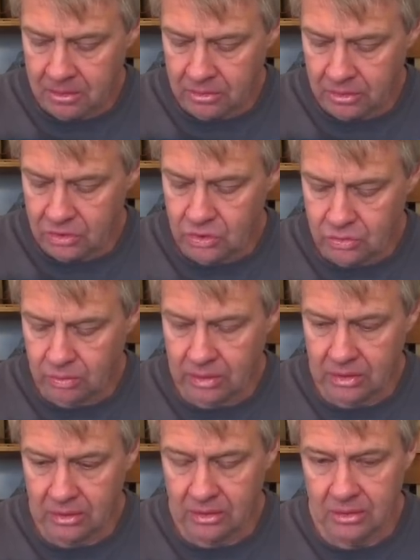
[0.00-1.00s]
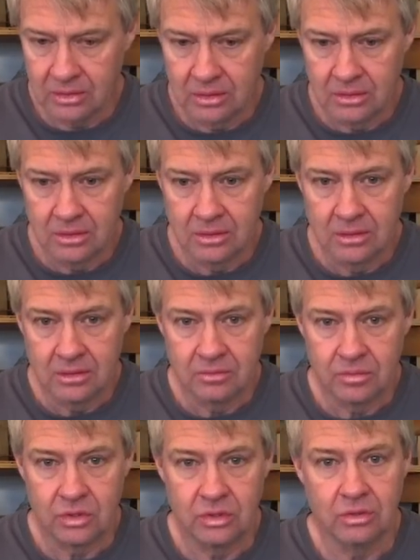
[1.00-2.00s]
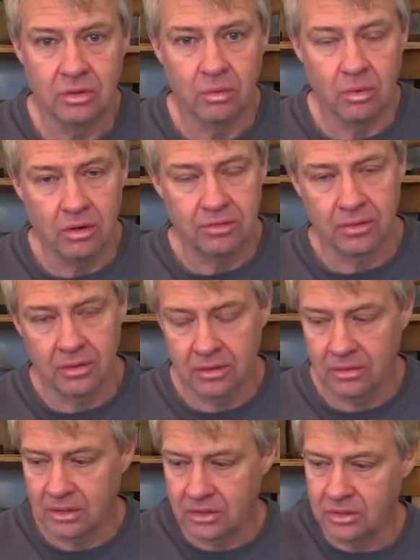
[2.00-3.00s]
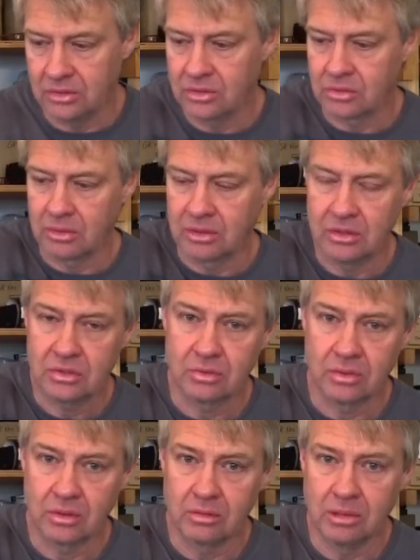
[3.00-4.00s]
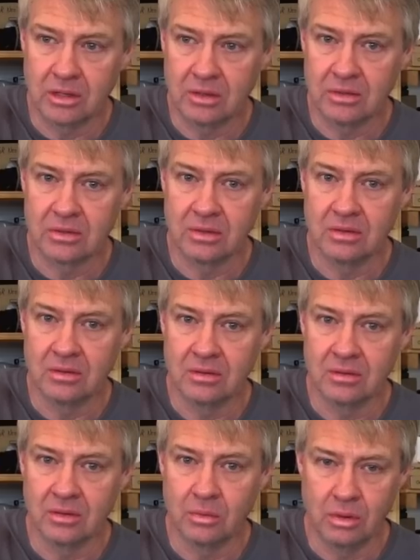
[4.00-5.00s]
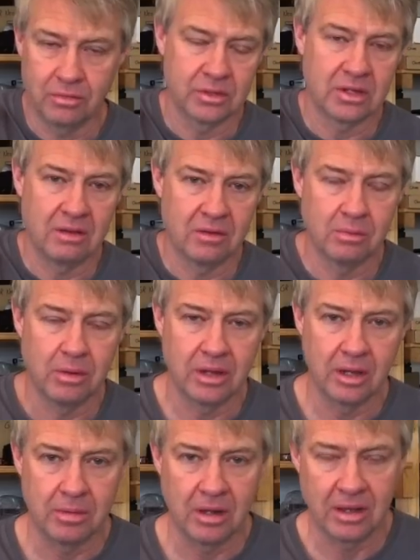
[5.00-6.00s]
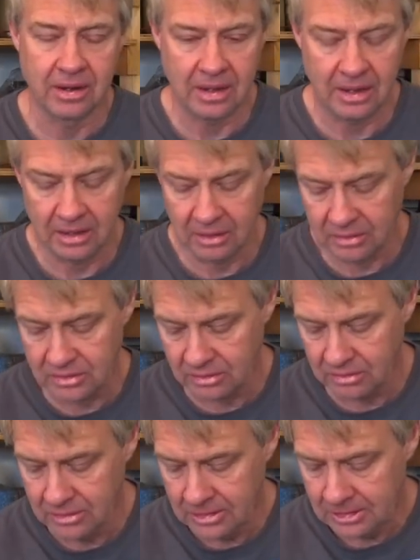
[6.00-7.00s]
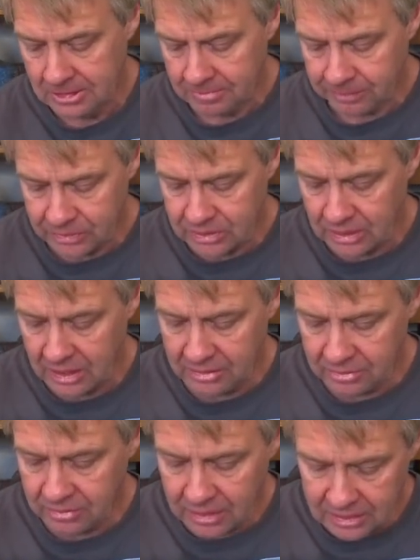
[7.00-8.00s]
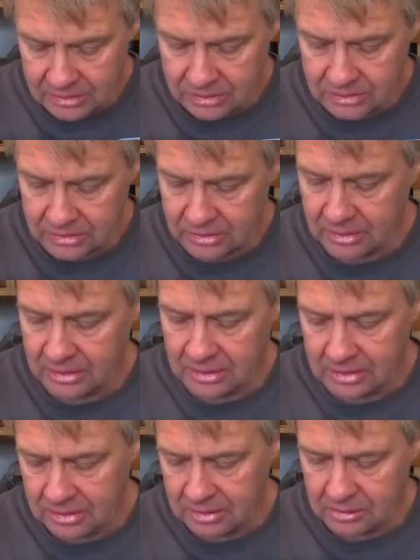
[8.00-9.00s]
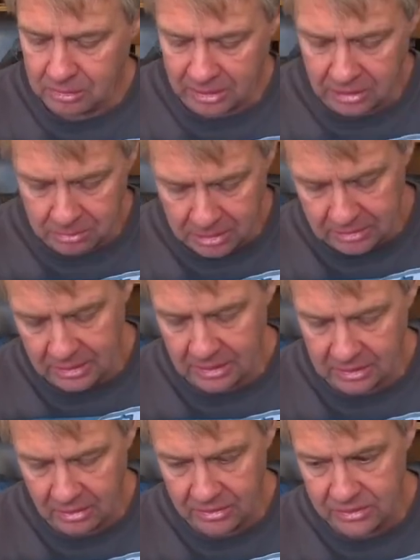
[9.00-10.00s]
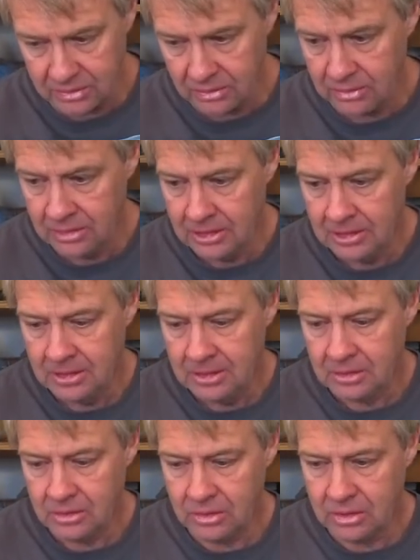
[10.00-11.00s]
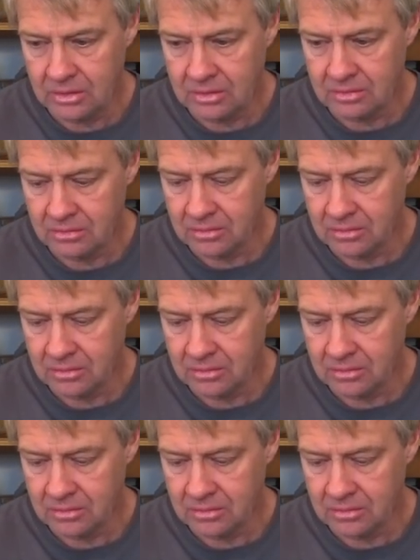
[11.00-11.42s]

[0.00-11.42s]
this tweeter to the woofer that's used with this tweeter because the woofer's having to play up a lot higher. So there's a lot of advantages in the planar magnetic. Also, you can